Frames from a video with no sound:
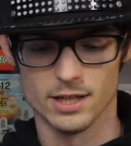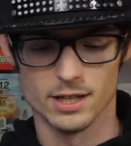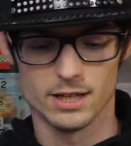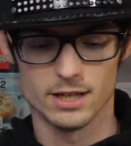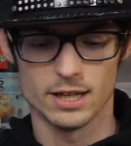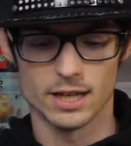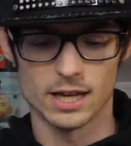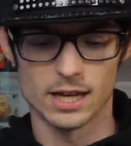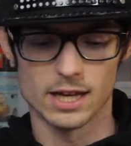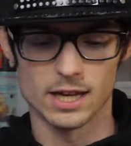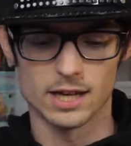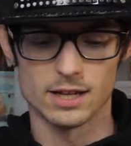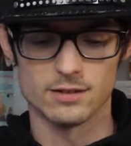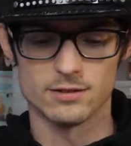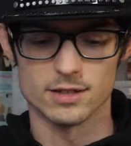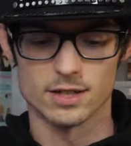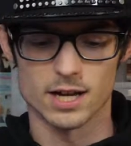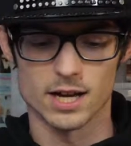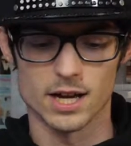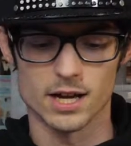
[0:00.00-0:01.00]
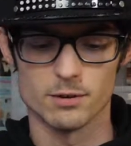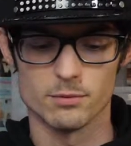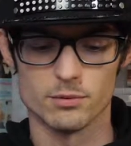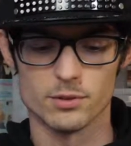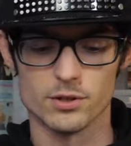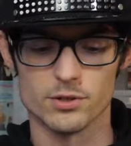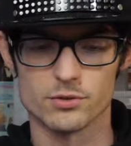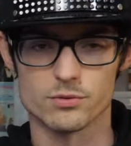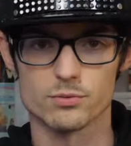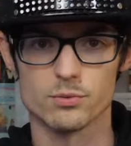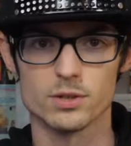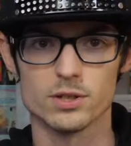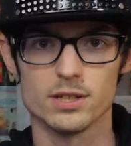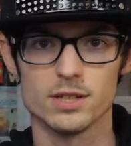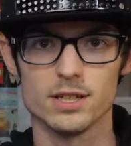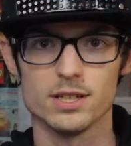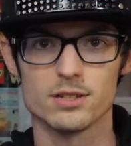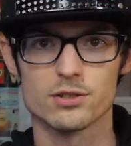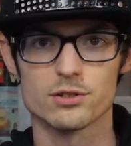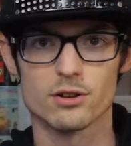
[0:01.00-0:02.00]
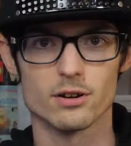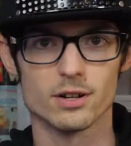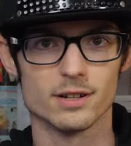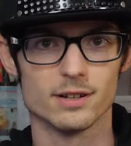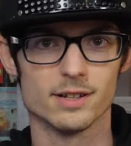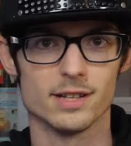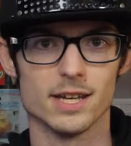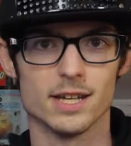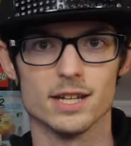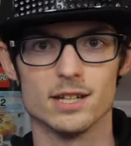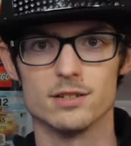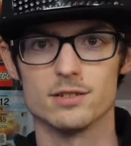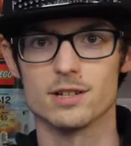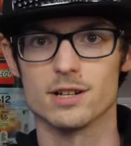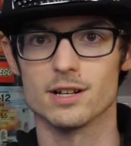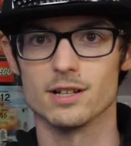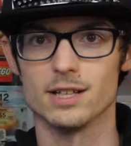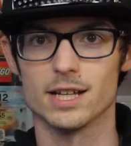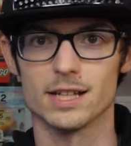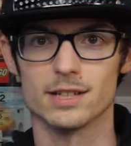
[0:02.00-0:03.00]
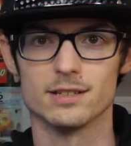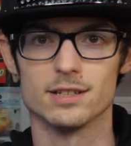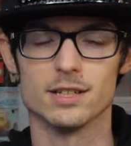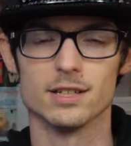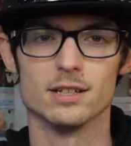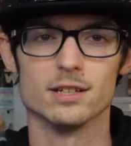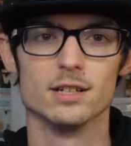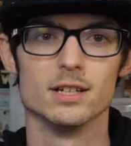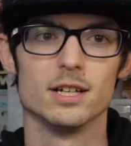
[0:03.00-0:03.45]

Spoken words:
and I was really starting to get into collecting